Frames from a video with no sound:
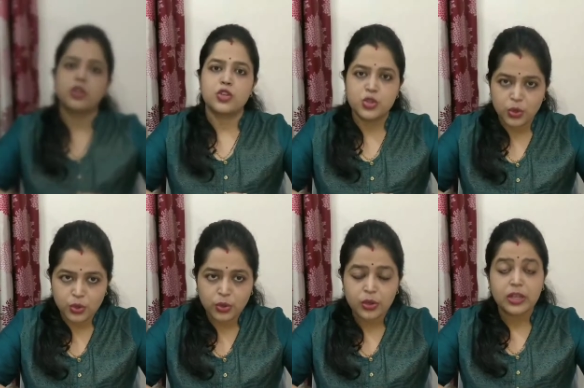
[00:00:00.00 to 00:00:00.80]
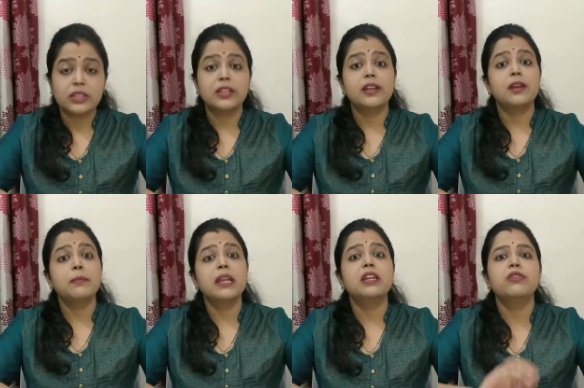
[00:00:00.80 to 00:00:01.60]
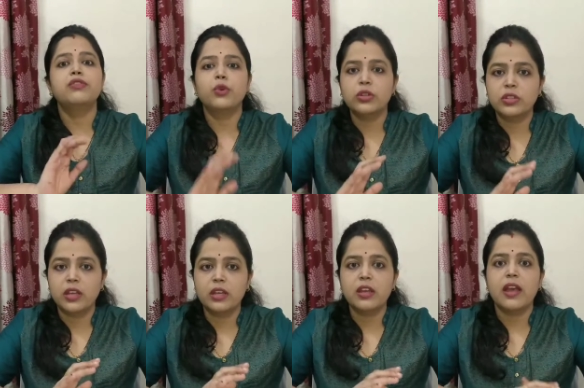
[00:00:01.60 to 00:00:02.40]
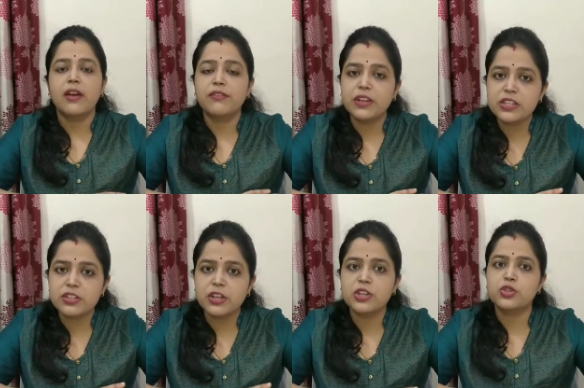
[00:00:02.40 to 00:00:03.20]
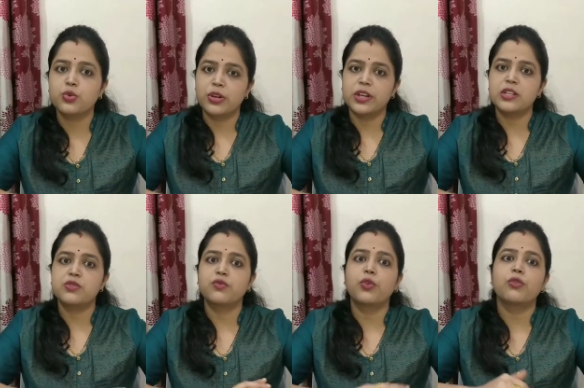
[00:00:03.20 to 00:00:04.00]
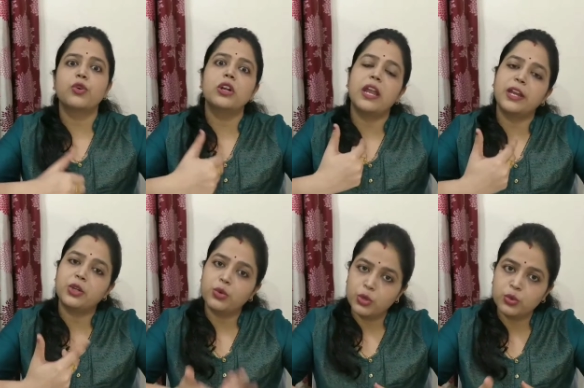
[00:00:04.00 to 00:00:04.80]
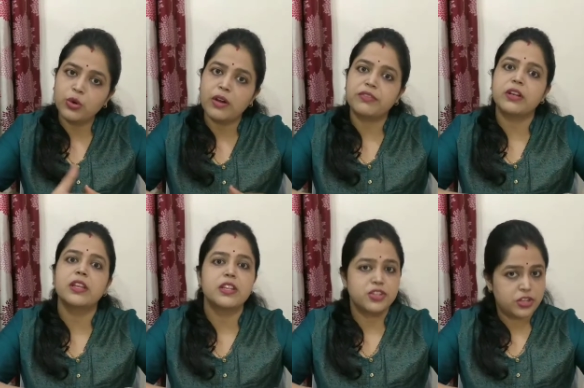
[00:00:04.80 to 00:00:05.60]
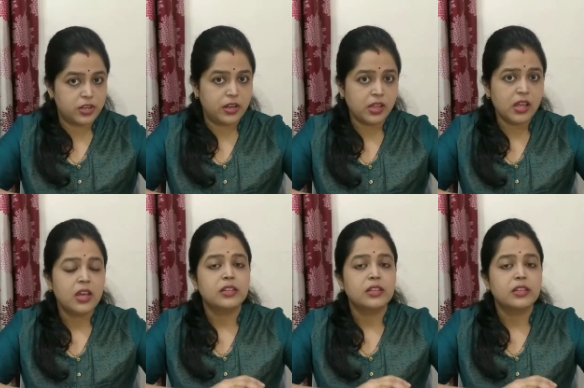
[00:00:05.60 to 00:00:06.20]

So, there are mainly four things every engineering students would like to do after their engineering.